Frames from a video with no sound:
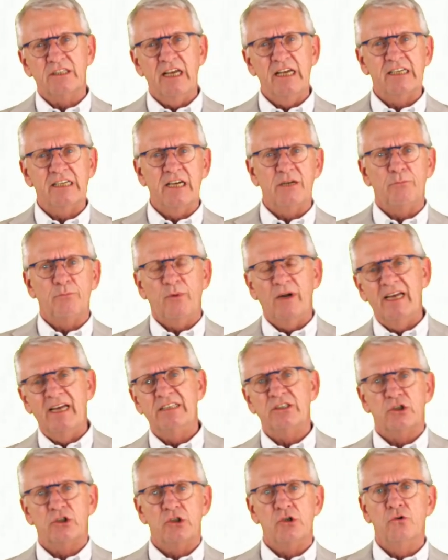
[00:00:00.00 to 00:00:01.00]
taking
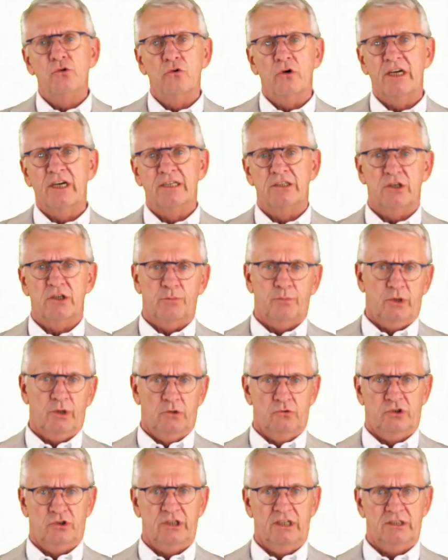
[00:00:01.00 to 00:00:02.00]
place during the
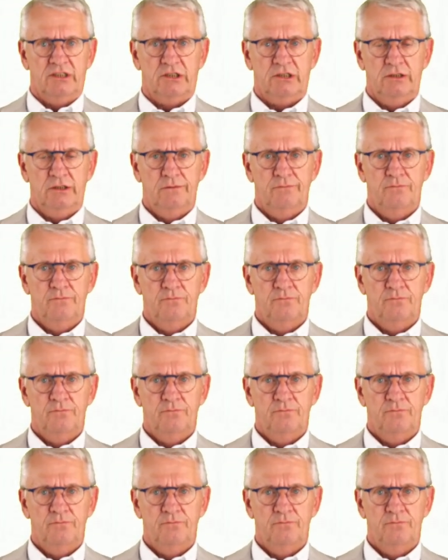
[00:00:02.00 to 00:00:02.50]
process.